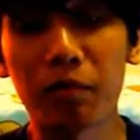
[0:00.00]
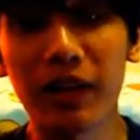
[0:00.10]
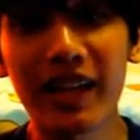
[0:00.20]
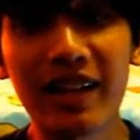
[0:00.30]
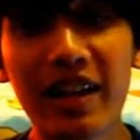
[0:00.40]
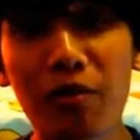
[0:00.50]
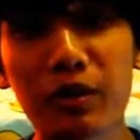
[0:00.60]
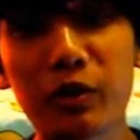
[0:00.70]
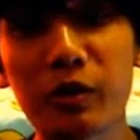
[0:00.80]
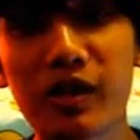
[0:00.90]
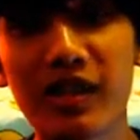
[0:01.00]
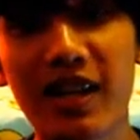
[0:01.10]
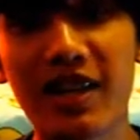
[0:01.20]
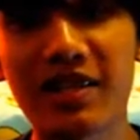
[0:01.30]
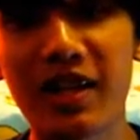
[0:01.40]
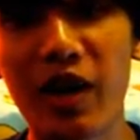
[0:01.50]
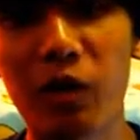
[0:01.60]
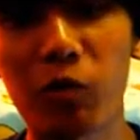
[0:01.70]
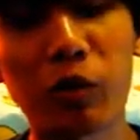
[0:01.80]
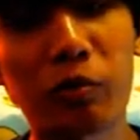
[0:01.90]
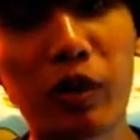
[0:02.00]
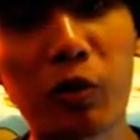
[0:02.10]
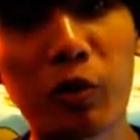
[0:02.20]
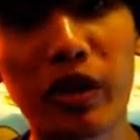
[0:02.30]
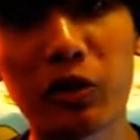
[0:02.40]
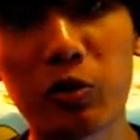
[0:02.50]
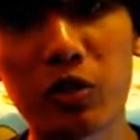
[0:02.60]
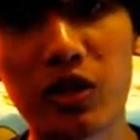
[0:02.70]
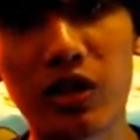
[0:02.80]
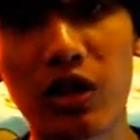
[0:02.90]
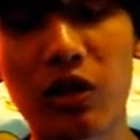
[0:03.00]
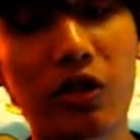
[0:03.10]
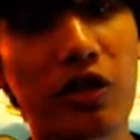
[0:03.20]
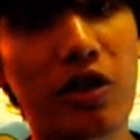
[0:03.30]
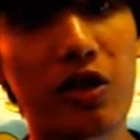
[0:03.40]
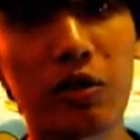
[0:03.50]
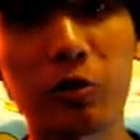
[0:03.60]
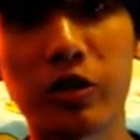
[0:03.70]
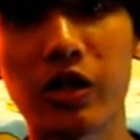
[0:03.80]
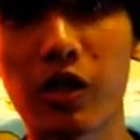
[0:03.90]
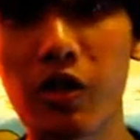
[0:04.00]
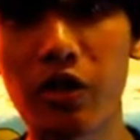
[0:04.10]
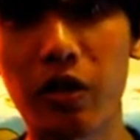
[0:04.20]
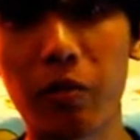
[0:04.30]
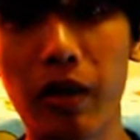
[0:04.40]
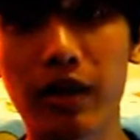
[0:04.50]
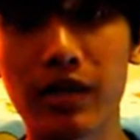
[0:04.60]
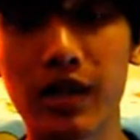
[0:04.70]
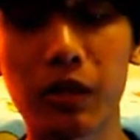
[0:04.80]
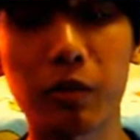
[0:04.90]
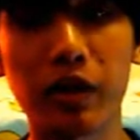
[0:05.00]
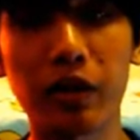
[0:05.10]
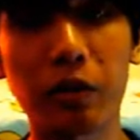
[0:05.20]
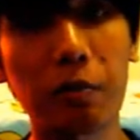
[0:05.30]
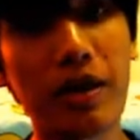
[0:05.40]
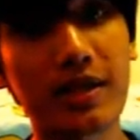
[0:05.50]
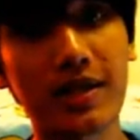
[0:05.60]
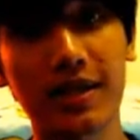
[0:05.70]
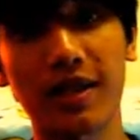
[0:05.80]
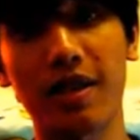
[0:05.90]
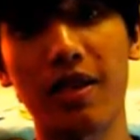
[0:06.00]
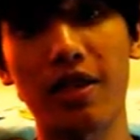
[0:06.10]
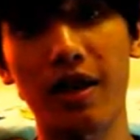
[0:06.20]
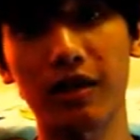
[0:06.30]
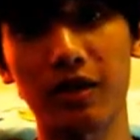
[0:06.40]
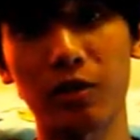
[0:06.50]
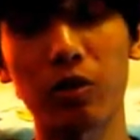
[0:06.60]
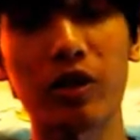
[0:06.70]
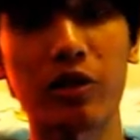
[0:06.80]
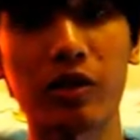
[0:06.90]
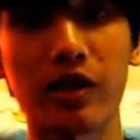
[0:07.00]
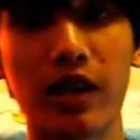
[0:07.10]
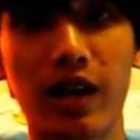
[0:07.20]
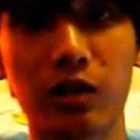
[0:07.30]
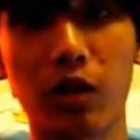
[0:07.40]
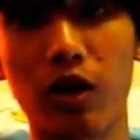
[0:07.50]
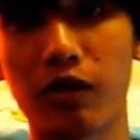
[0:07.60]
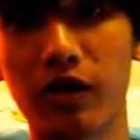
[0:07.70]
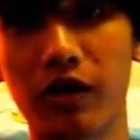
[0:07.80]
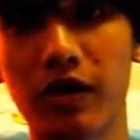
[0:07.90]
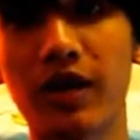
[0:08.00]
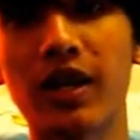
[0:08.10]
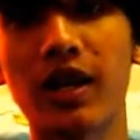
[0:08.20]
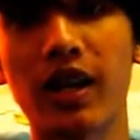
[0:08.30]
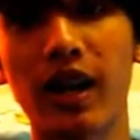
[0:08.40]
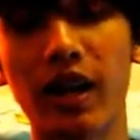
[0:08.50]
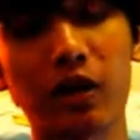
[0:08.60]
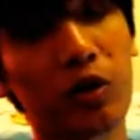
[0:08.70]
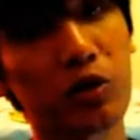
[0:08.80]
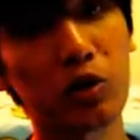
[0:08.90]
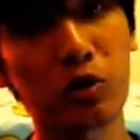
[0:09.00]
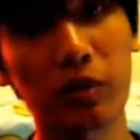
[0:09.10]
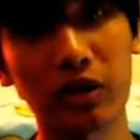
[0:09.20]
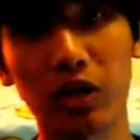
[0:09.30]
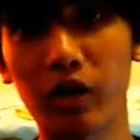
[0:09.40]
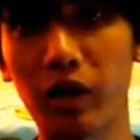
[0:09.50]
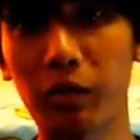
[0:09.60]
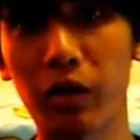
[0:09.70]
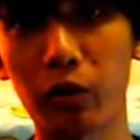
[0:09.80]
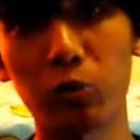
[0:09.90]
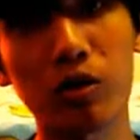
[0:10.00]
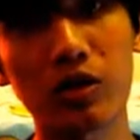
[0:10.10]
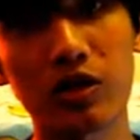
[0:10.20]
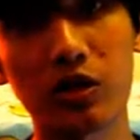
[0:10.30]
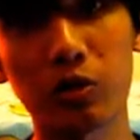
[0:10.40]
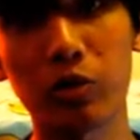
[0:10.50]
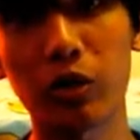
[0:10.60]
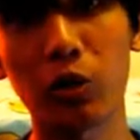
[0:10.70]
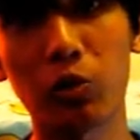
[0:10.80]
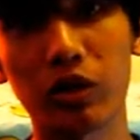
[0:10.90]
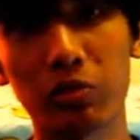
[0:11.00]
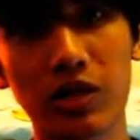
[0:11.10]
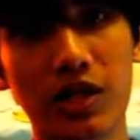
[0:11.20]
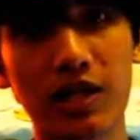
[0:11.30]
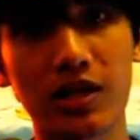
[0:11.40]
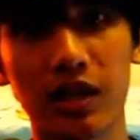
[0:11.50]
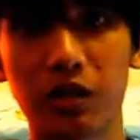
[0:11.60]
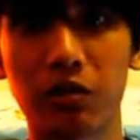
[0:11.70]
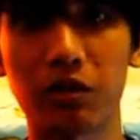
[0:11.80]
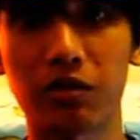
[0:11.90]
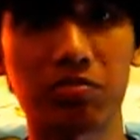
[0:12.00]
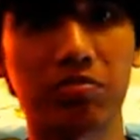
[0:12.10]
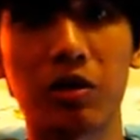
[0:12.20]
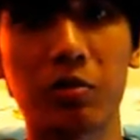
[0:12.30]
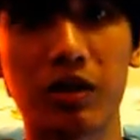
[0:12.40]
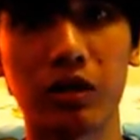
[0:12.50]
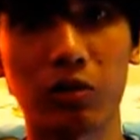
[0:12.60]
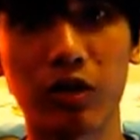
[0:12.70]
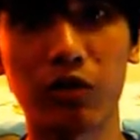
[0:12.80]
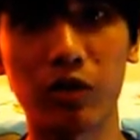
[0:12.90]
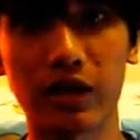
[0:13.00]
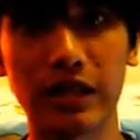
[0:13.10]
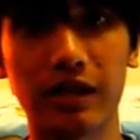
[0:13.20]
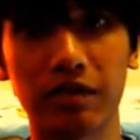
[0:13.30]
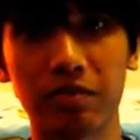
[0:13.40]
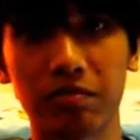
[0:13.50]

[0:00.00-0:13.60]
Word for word: Belated Happy New Year, guys, and what better way to start the new year than by celebrating the best that 2013 had to offer. And also by talking about the worst so we know what mistakes not to commit in 2014.